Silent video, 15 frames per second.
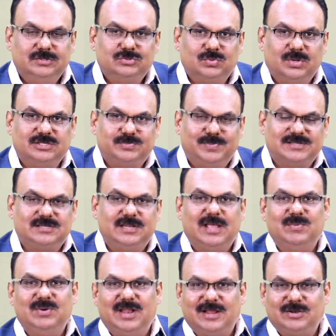So especially
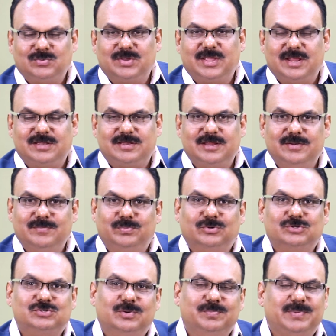I would like to get
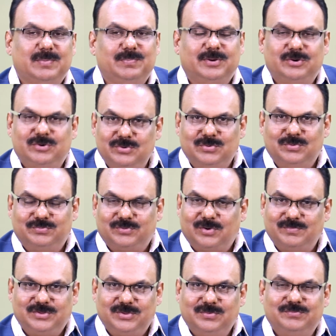inputs on paper 2
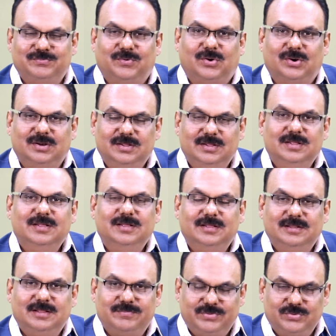from you for
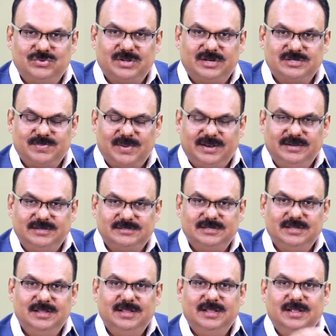the future
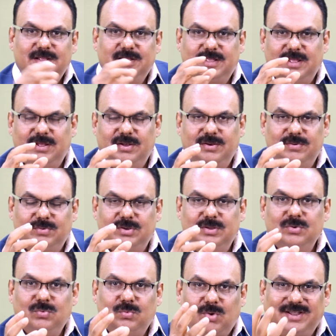aspirants.
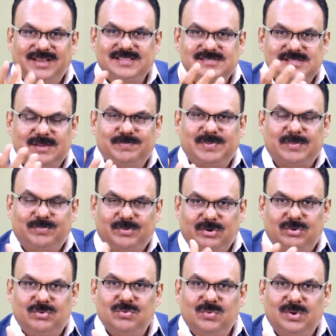What is their paper
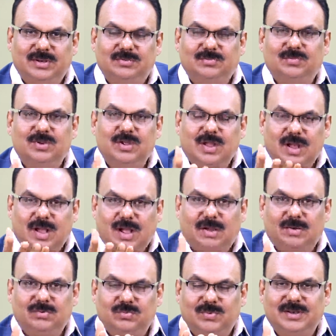2 and
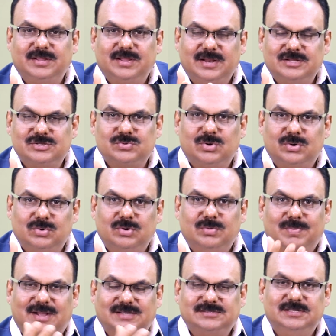how one can score good
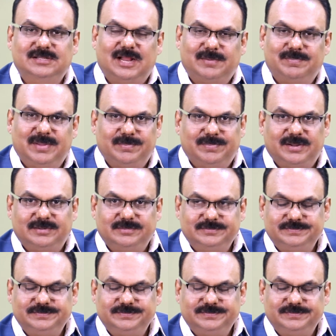marks in that paper?